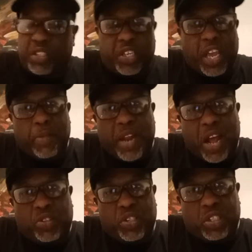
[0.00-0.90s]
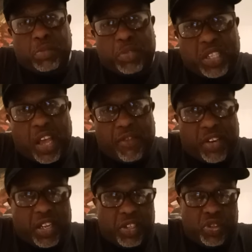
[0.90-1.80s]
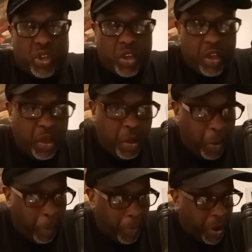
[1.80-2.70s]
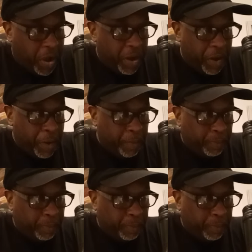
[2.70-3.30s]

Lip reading: jamming out to some '70s. But